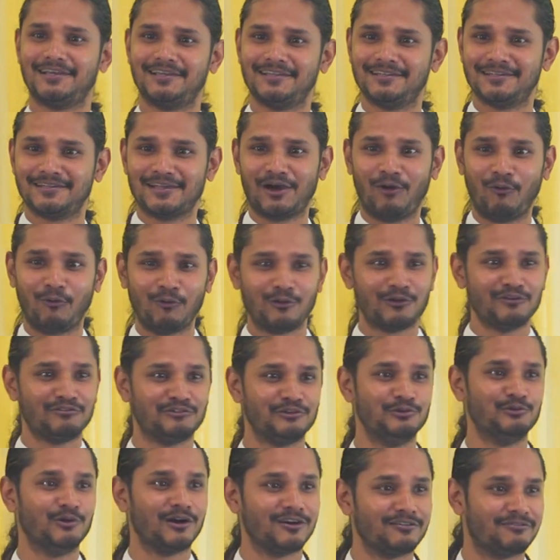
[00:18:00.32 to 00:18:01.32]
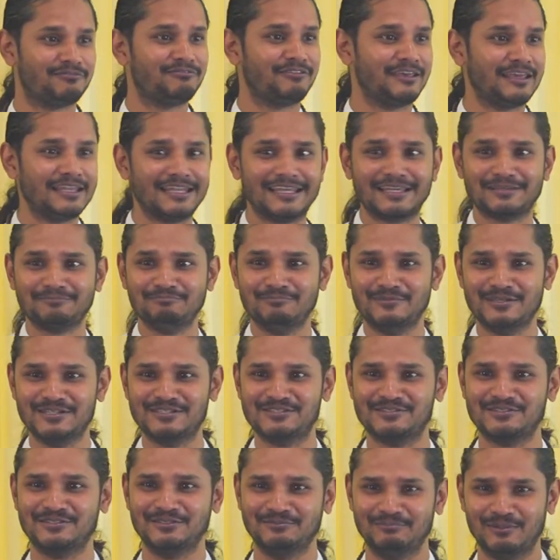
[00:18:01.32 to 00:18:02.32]
and all of you are failing
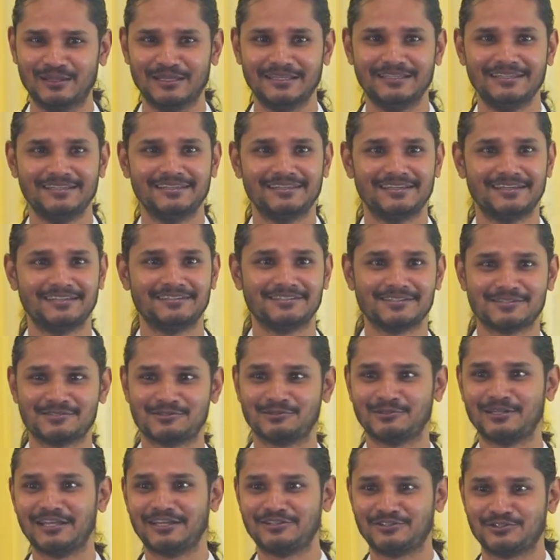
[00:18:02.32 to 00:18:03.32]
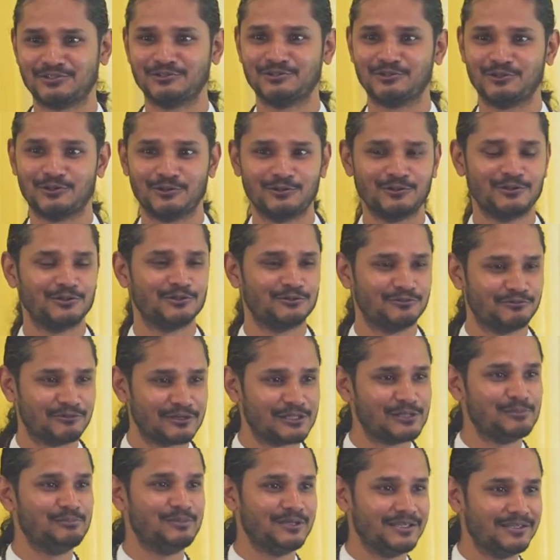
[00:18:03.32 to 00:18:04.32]
miserably, just to let you know. You
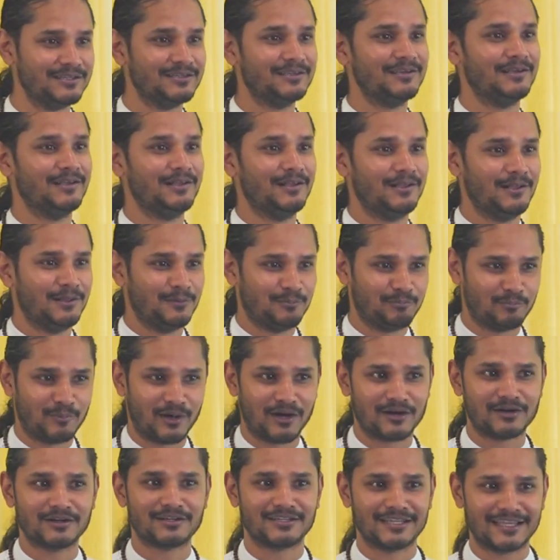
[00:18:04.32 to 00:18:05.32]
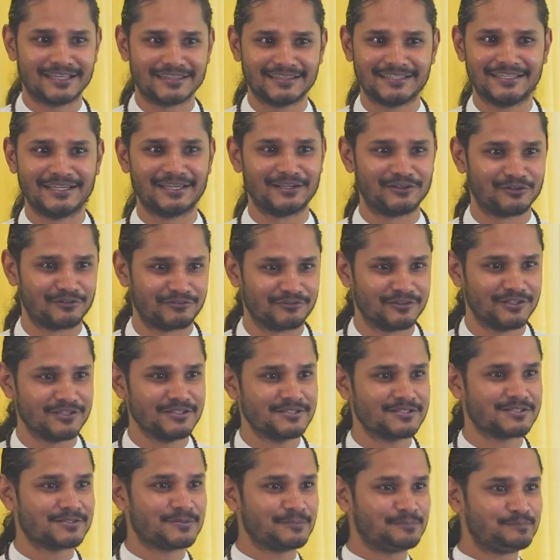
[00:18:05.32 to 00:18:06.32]
will be marked at the end of
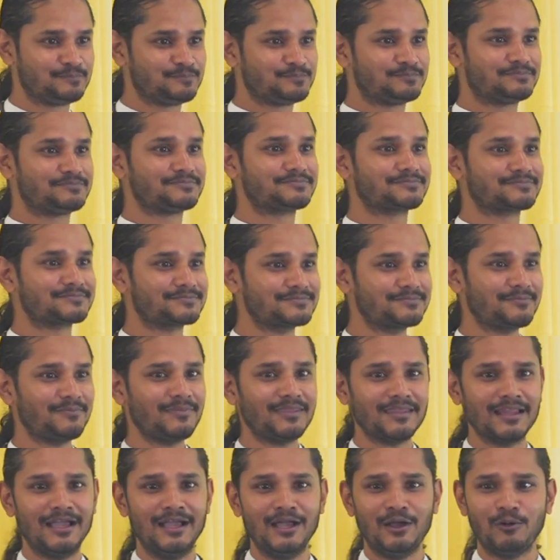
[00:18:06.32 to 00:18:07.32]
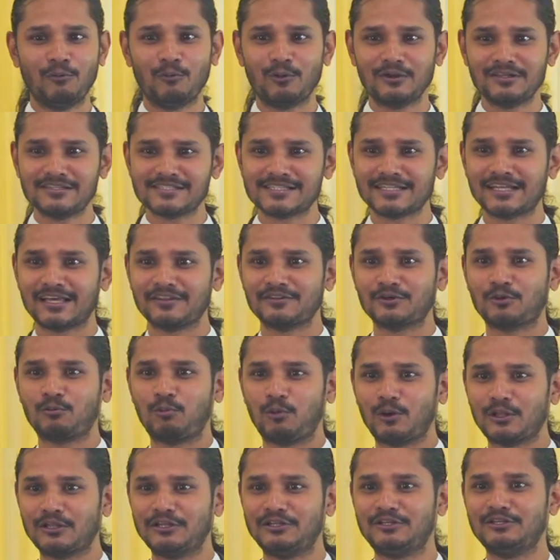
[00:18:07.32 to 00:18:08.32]
this. What is another
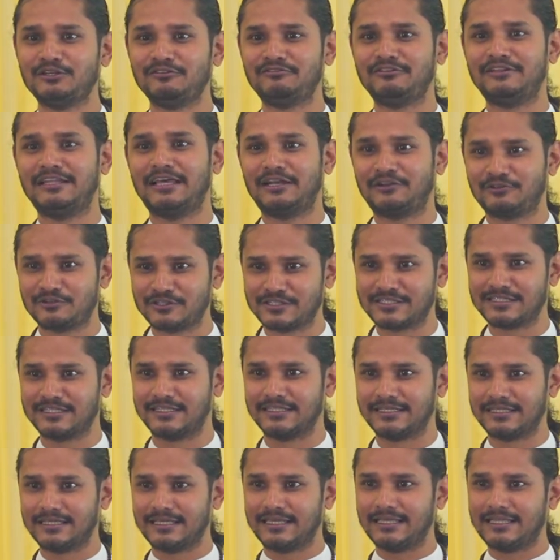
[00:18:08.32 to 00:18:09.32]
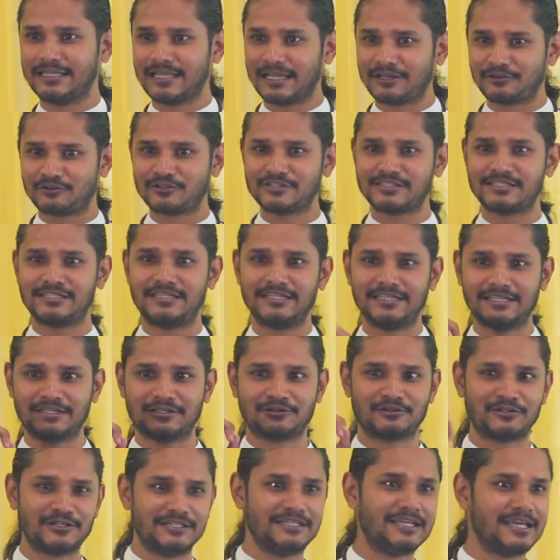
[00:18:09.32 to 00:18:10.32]
quality of electricity? Electricity
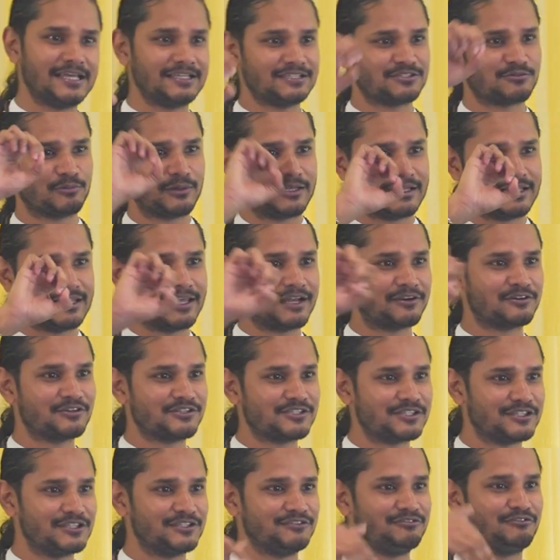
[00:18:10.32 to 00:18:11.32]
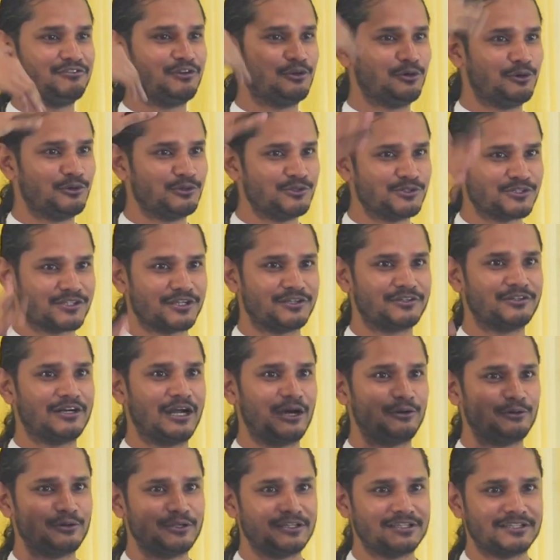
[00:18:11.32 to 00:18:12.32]
creates, when electricity flows,
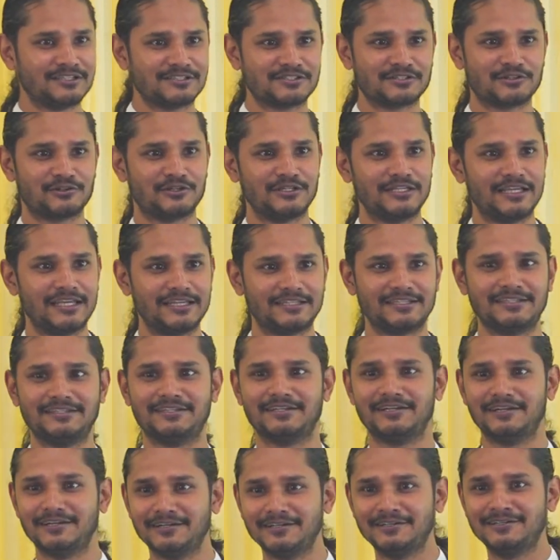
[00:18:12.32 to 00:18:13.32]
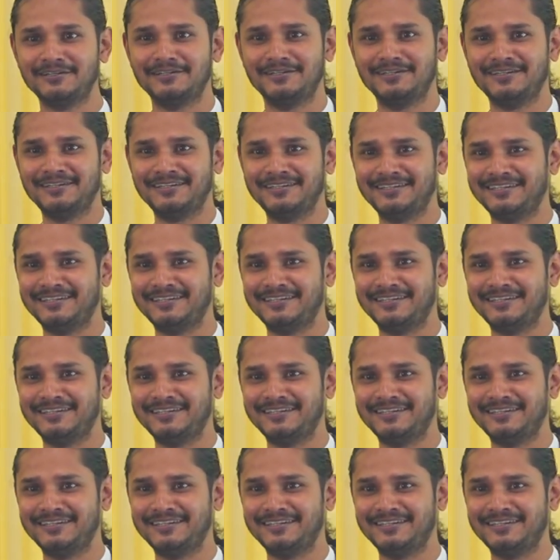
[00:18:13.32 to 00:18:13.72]
around it is created a